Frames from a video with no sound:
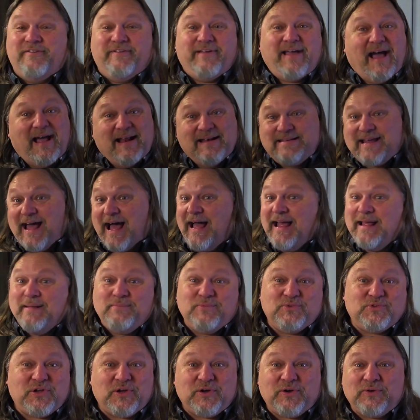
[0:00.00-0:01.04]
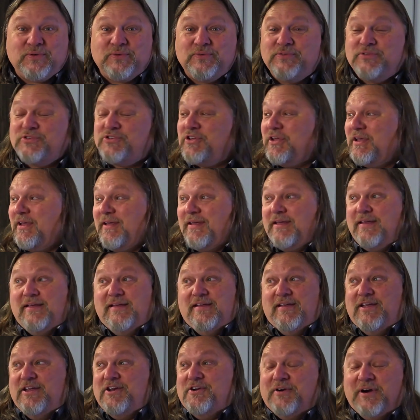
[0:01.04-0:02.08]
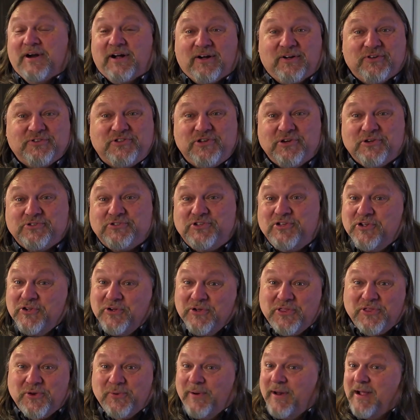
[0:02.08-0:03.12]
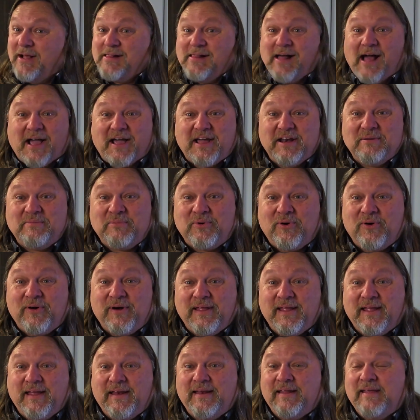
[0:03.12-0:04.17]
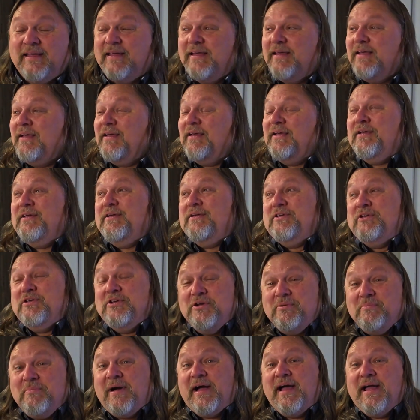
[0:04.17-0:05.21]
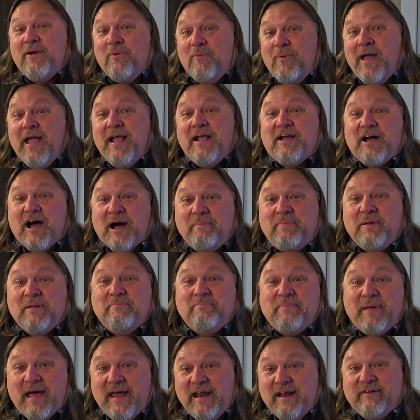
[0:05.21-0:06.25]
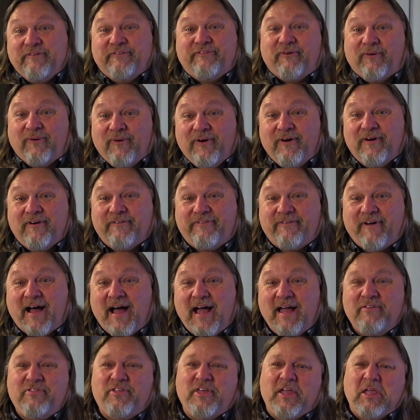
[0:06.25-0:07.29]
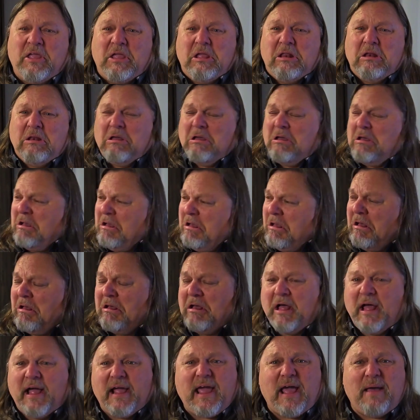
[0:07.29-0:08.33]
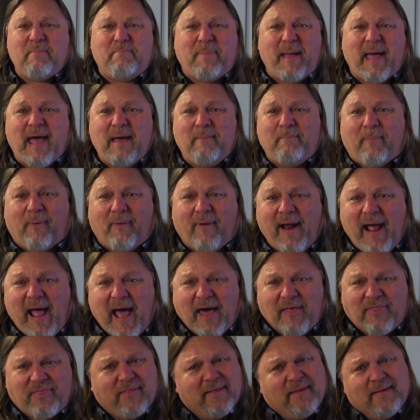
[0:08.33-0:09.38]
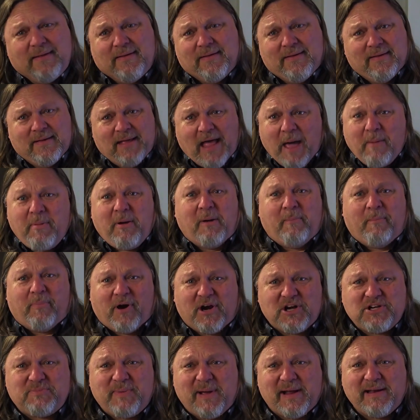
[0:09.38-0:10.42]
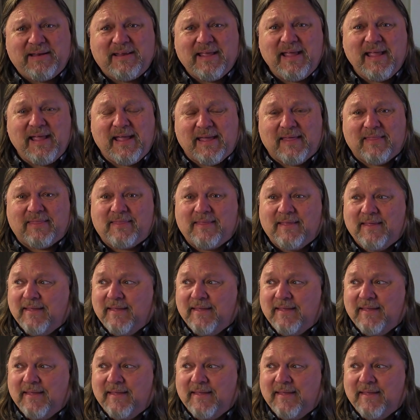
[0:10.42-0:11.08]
you got time zones and you're out till 2-3 o'clock in the morning, you might wake up in bed at 4 or 5 thinking, "Ugh, I got bad breath. I better brush my teeth."